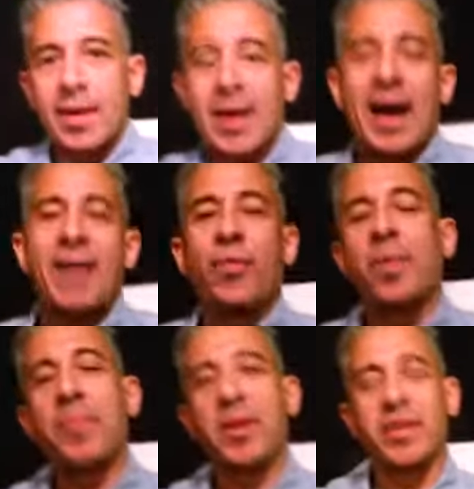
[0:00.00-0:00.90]
Hi
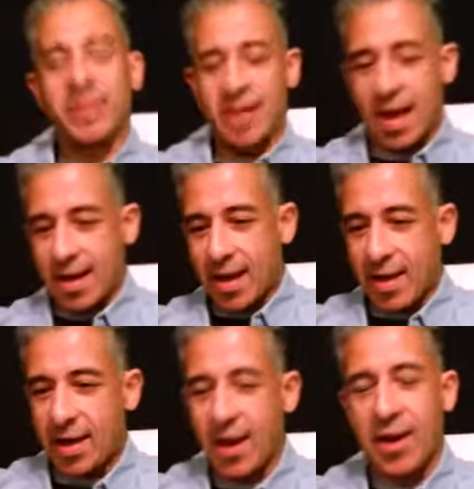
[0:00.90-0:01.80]
everyone, Peter
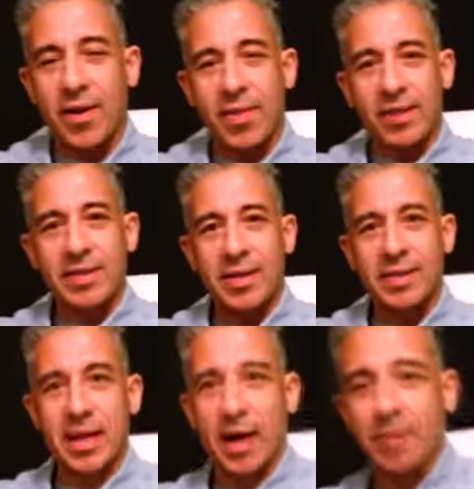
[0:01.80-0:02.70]
Liciaga here, and this
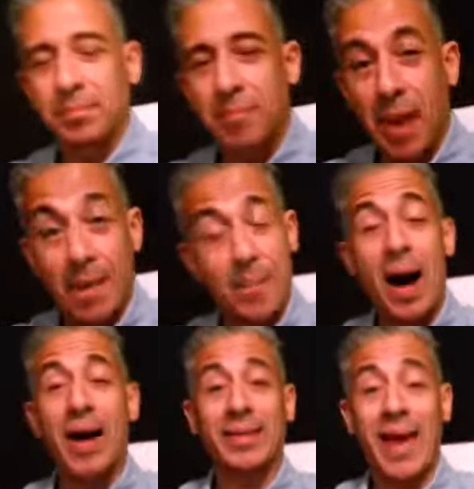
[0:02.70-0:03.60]
is uh, my
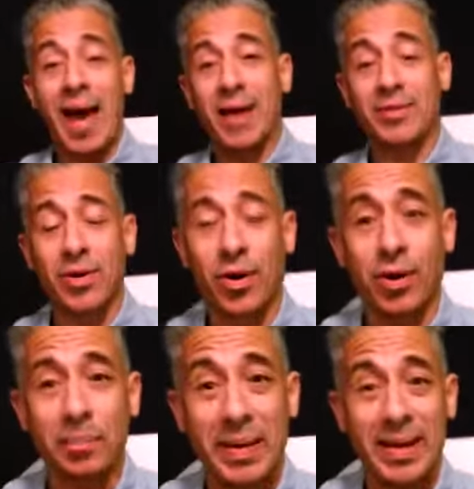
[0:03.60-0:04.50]
podcast
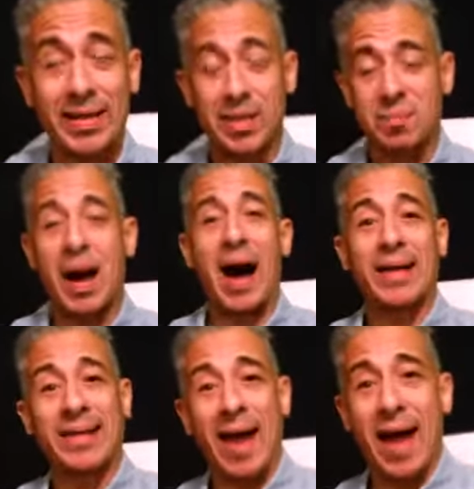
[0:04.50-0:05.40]
called Pete's
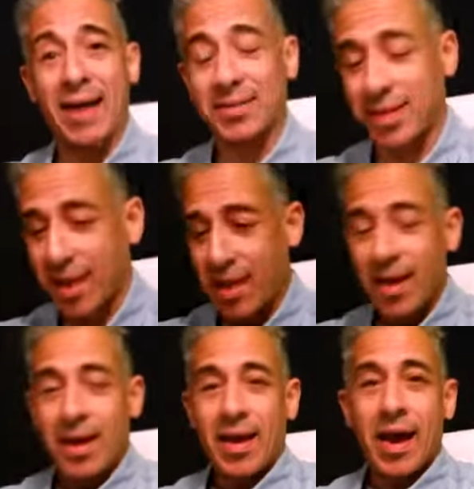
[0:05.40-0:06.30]

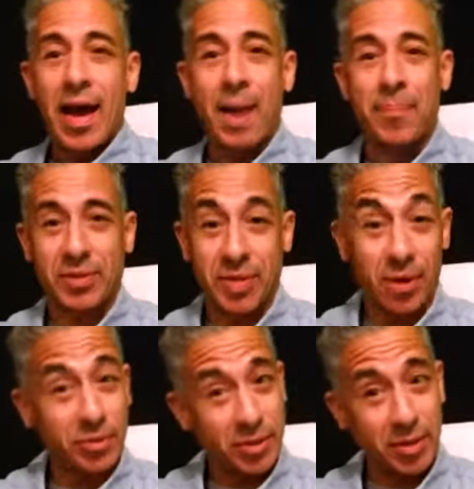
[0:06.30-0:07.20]
Podcast,
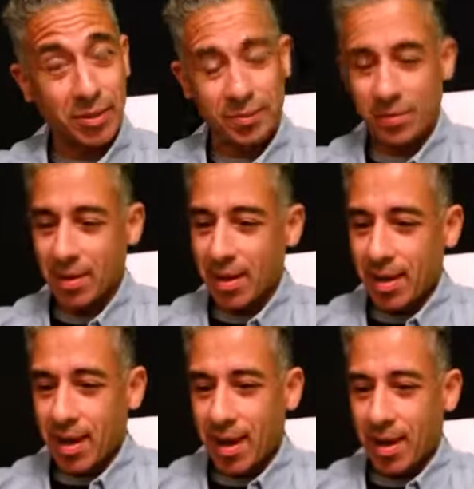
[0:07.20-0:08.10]
episode two.
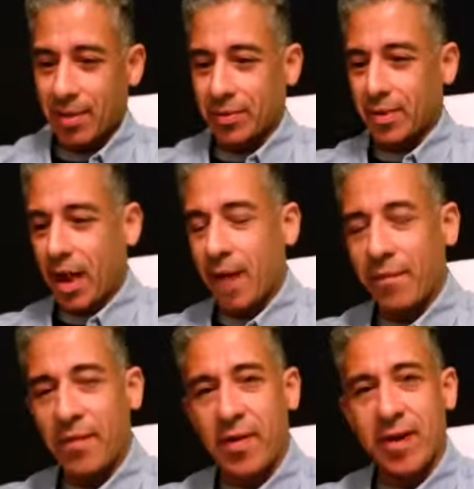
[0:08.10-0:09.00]
And
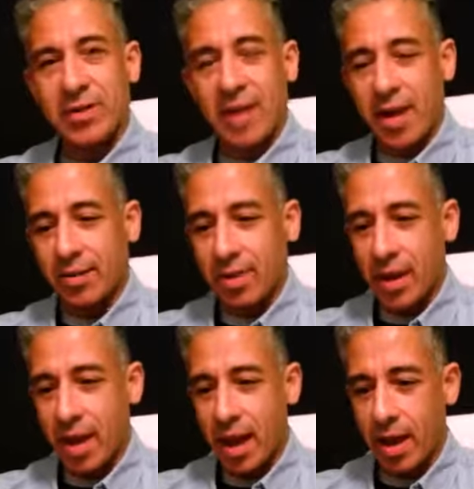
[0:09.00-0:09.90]
I'm very excited
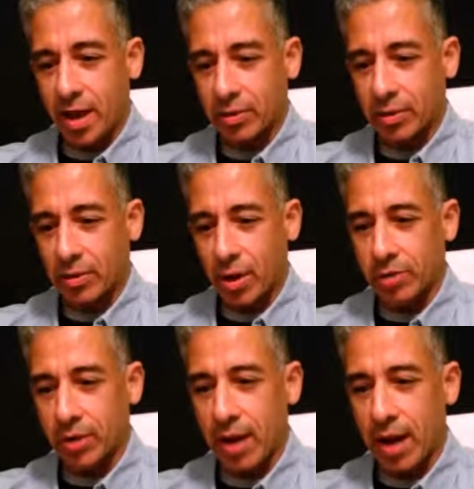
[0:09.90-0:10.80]
today uh, to
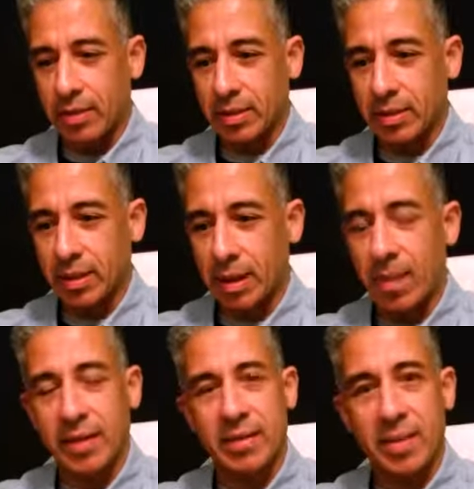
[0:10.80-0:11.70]
talk to you guys
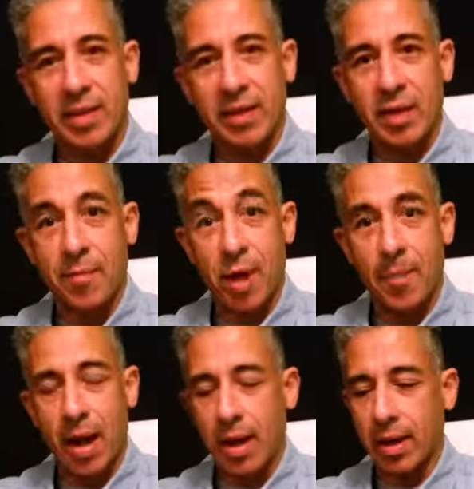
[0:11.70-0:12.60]
about some of the things that have
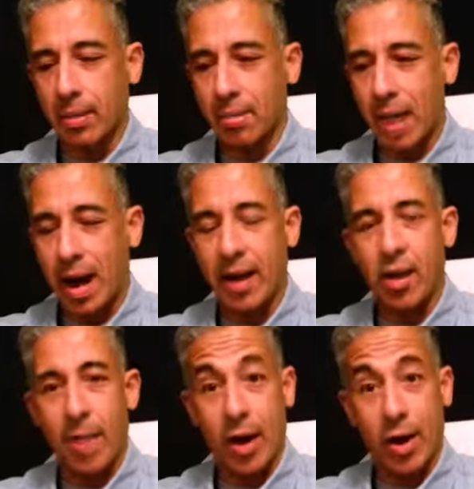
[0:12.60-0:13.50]
been on my
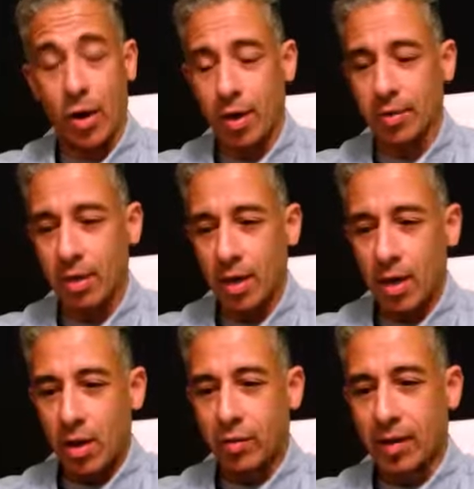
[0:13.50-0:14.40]
mind, on my heart
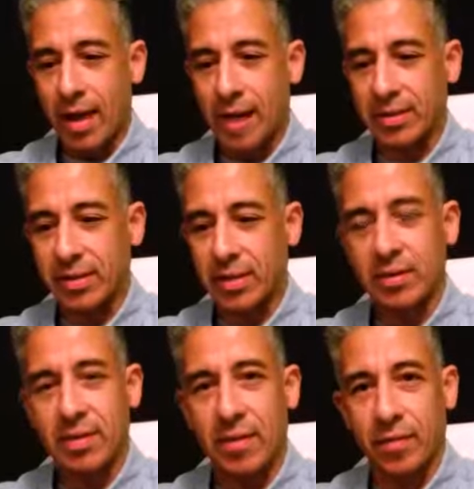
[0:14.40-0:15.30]
over the
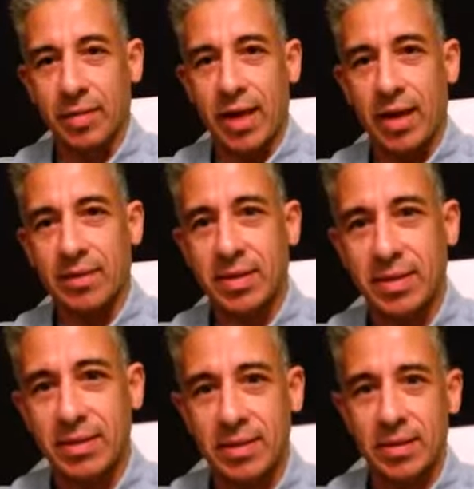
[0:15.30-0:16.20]
last several days
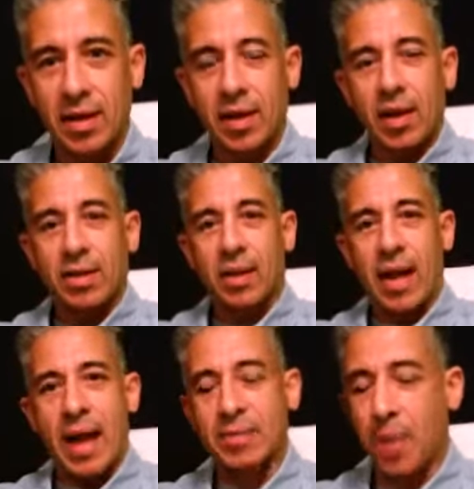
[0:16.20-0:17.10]
since
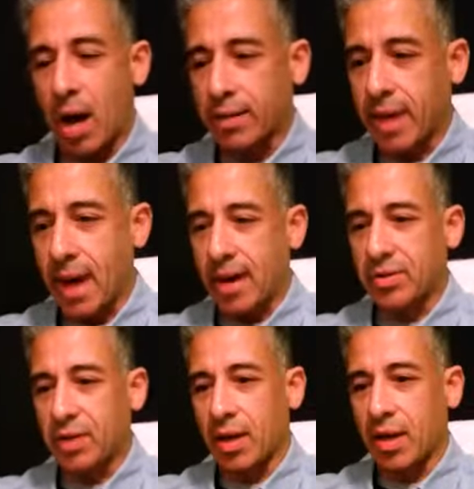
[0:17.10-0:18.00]
the last podcast.